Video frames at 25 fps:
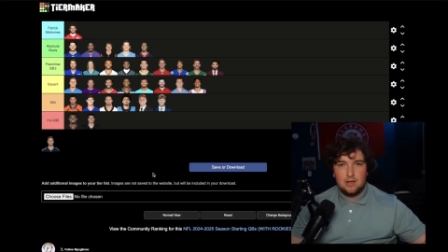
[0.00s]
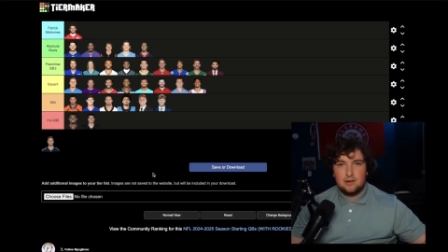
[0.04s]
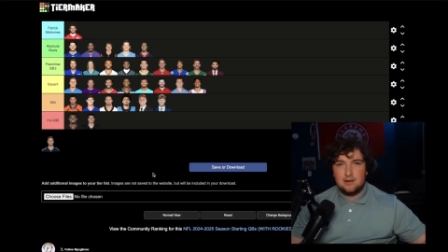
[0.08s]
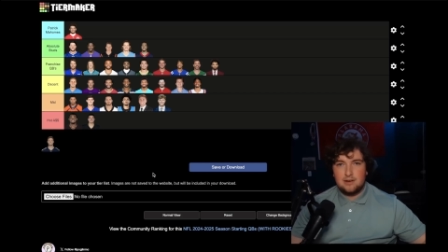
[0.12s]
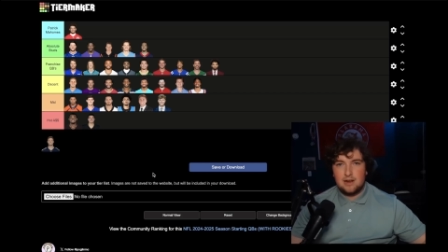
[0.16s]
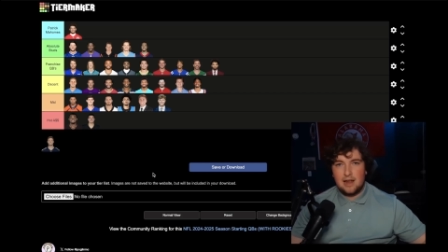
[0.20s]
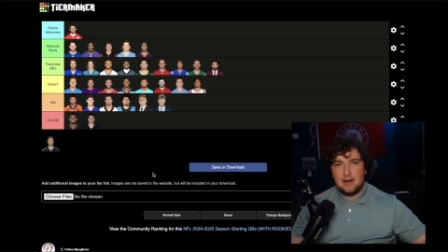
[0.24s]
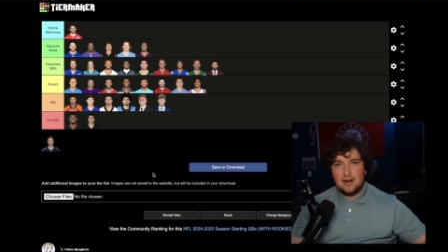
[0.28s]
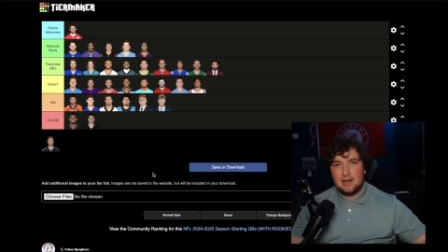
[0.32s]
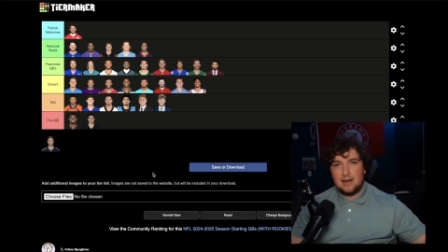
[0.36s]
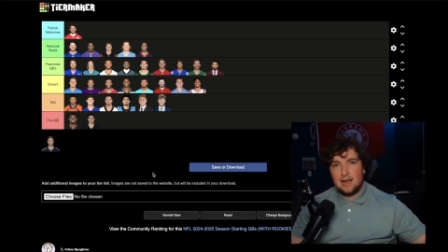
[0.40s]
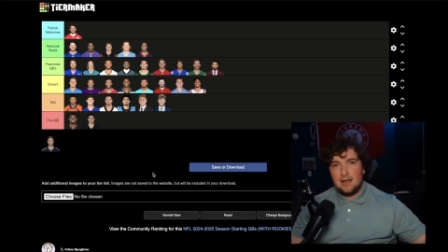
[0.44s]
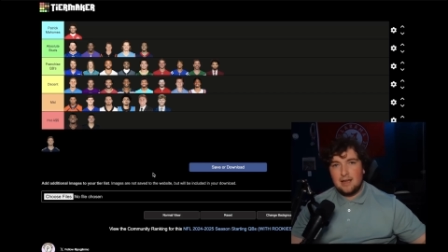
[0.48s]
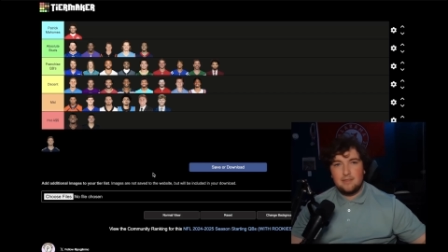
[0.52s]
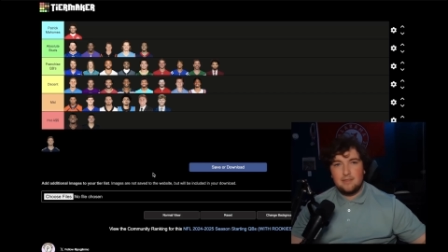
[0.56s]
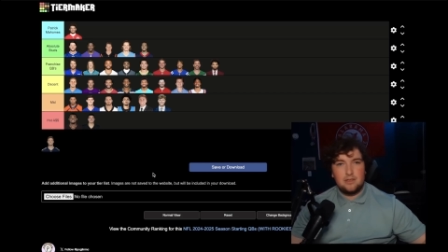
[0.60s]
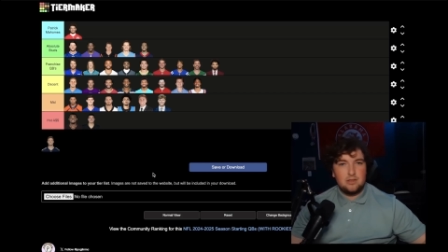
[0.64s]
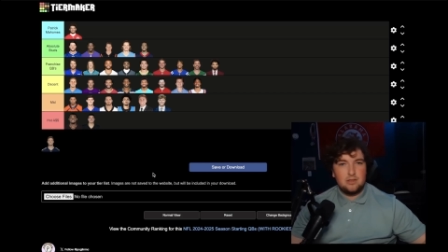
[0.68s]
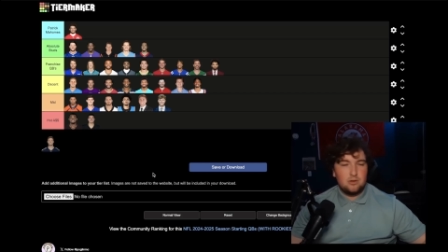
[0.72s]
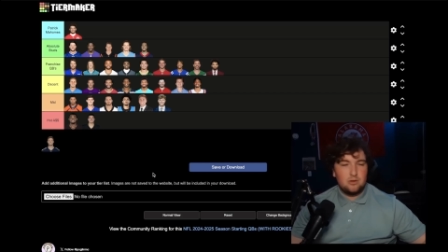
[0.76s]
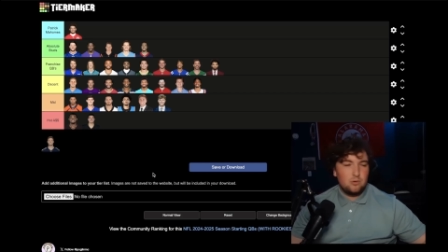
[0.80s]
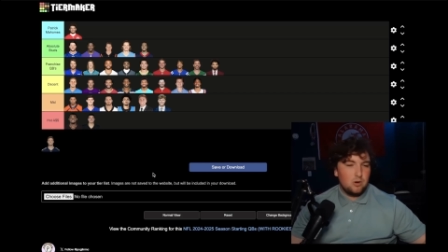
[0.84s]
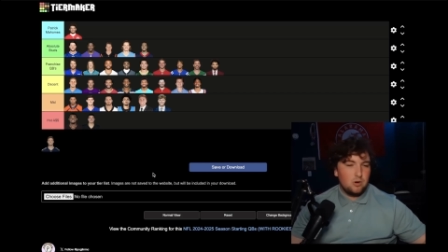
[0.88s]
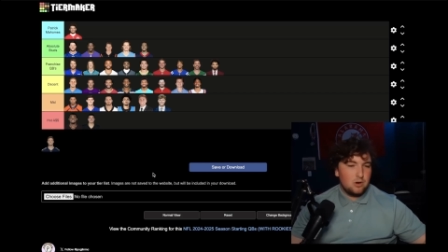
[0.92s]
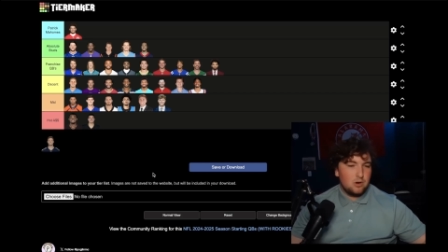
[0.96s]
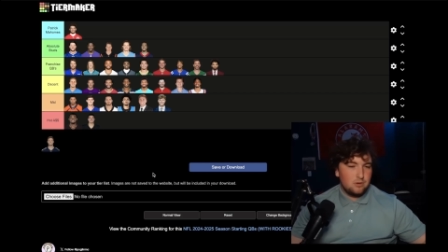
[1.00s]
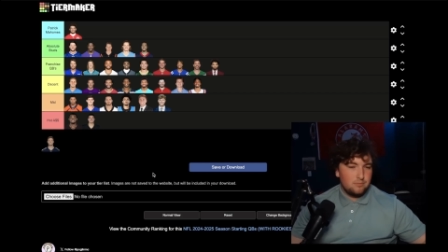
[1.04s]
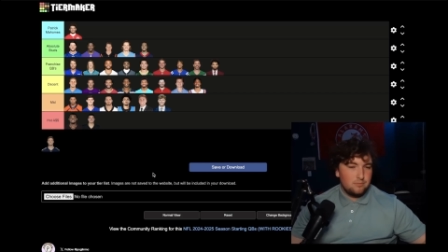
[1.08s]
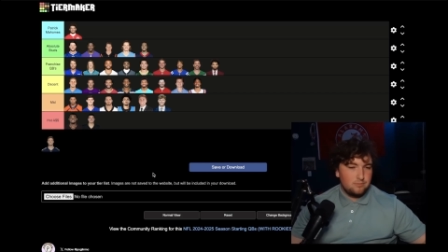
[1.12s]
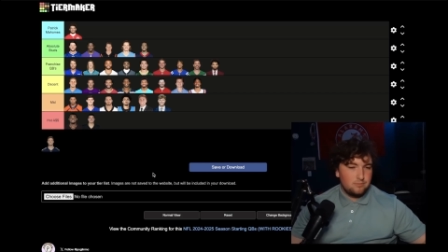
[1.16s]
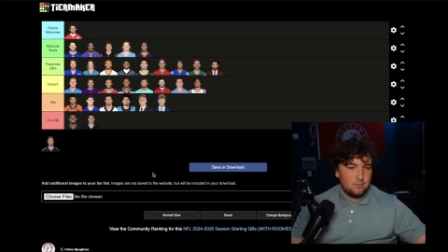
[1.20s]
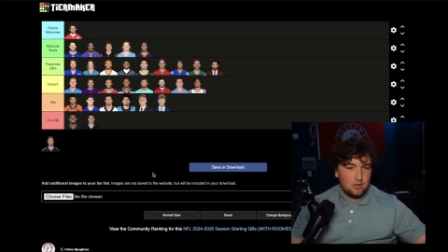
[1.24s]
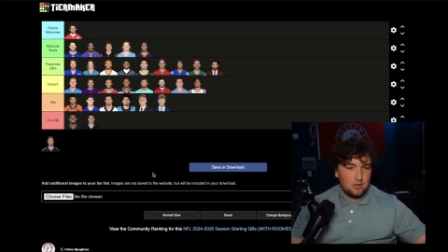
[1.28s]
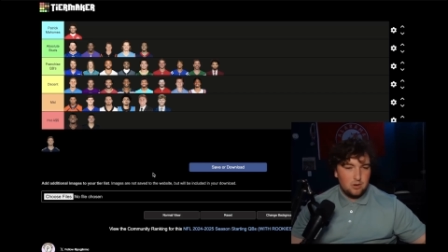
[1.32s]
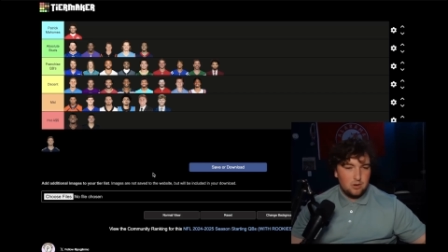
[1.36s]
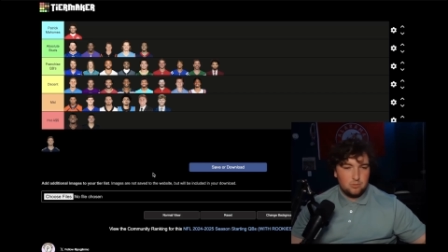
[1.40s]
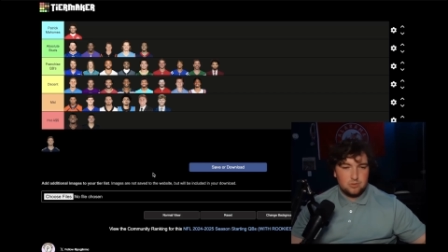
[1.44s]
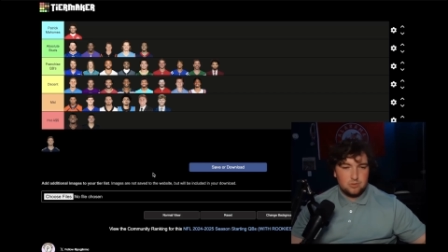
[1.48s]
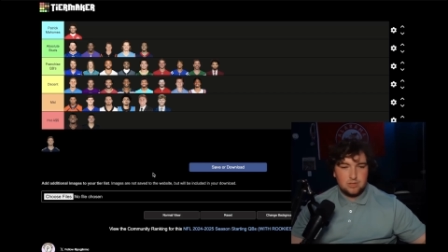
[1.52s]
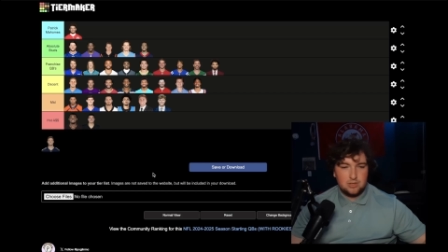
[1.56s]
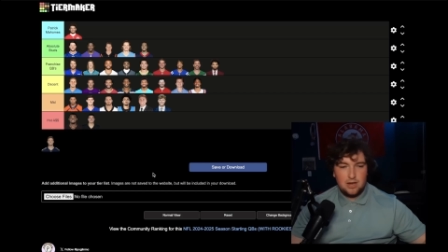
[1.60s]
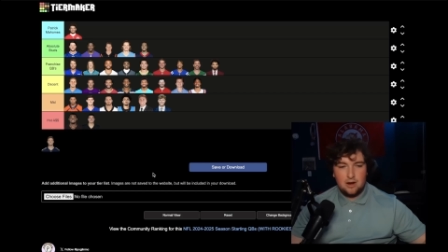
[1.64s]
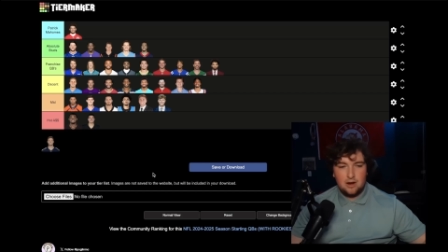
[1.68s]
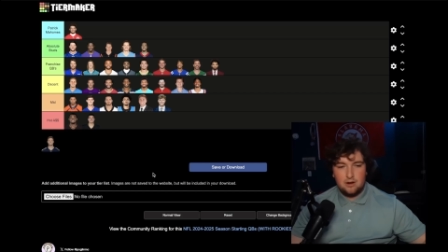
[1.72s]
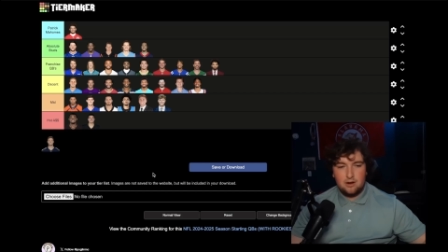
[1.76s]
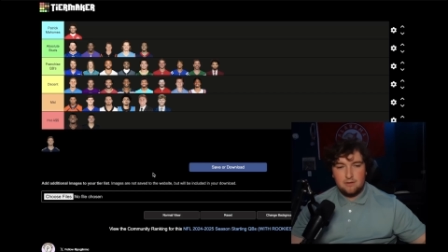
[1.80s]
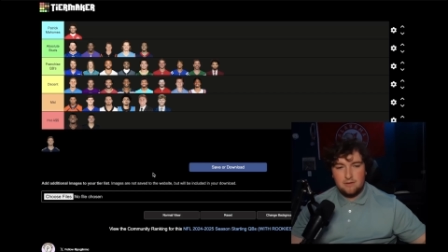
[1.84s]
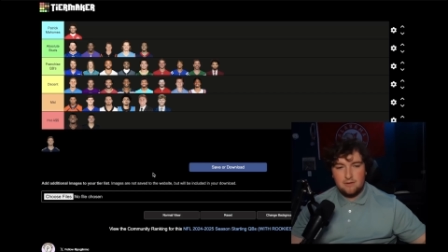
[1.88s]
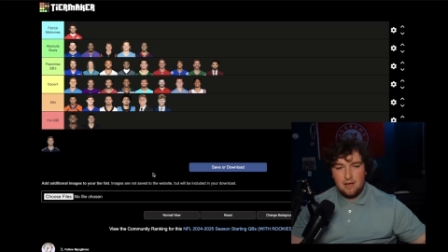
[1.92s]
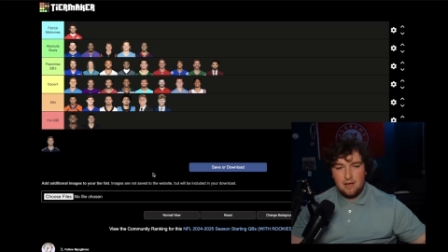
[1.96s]
not a guy that you are, you know,
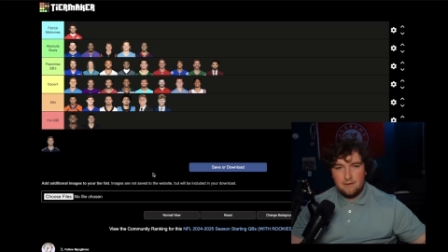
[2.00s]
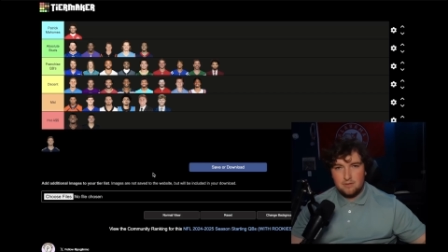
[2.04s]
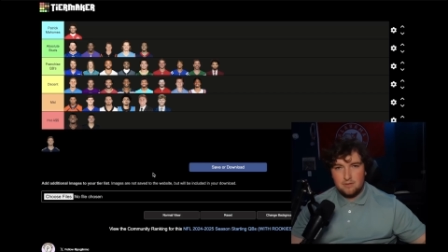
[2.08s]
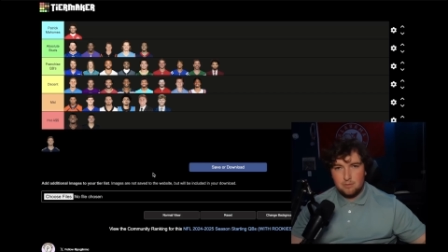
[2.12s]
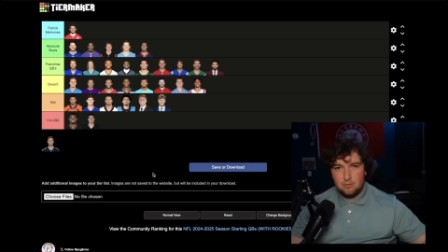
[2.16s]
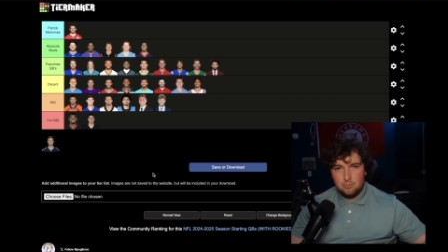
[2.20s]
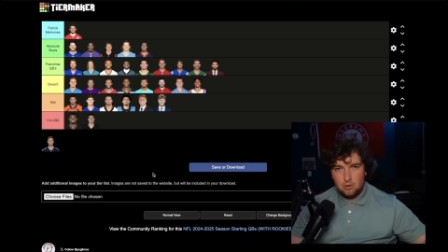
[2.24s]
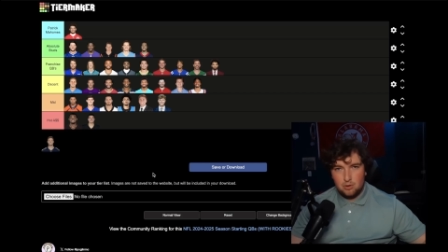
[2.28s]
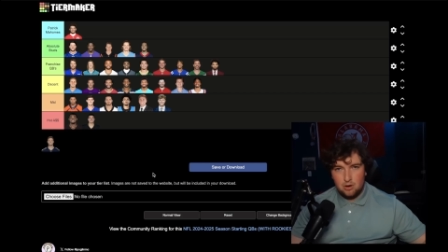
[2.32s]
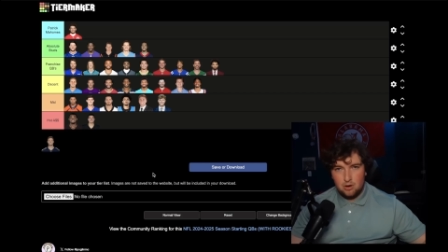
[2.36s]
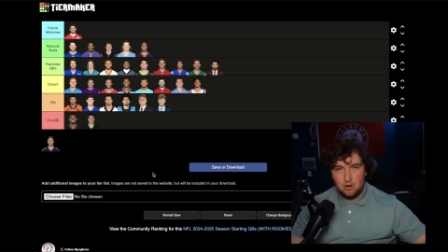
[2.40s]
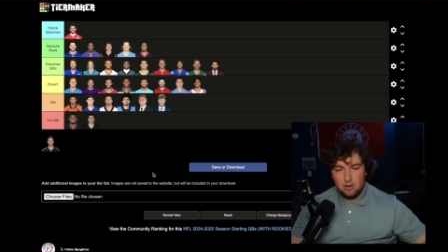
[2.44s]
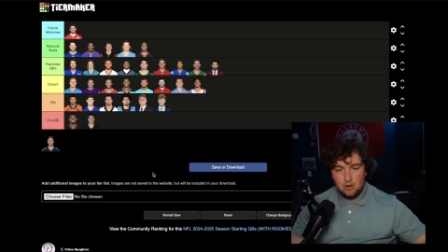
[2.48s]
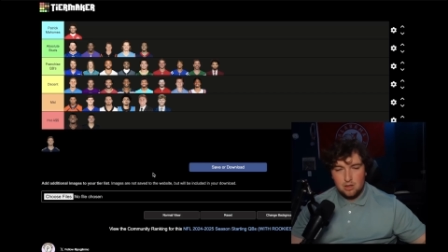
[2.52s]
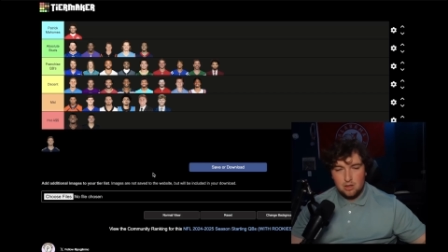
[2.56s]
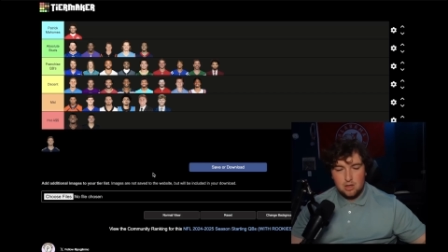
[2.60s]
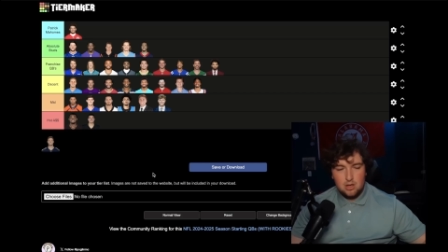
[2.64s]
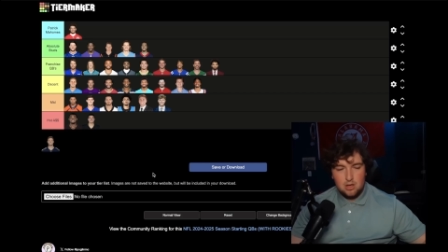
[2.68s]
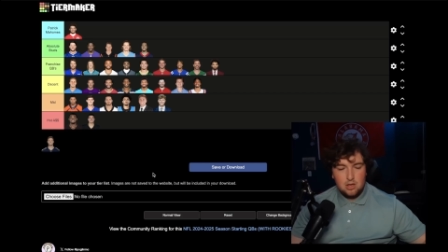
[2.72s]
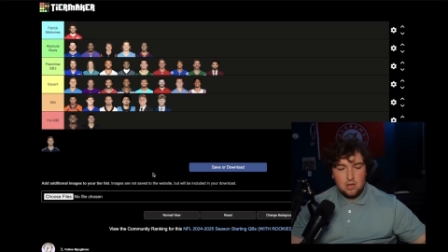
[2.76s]
scared of having the ball,